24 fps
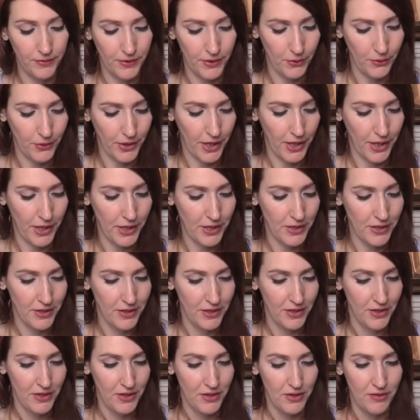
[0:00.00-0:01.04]
okay?
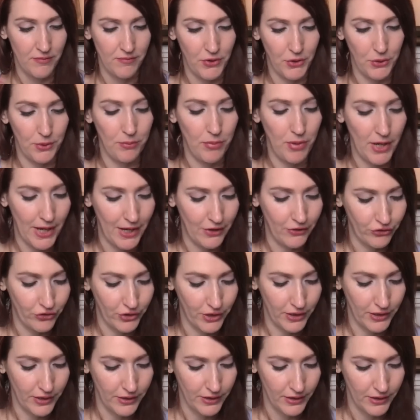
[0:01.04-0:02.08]
Very
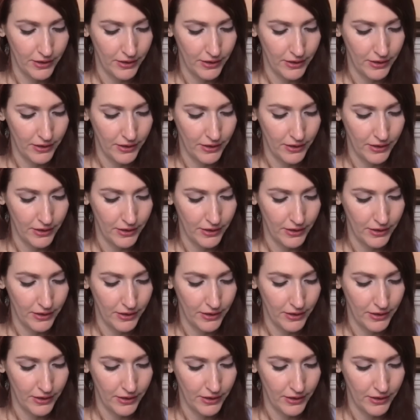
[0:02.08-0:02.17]
passionate.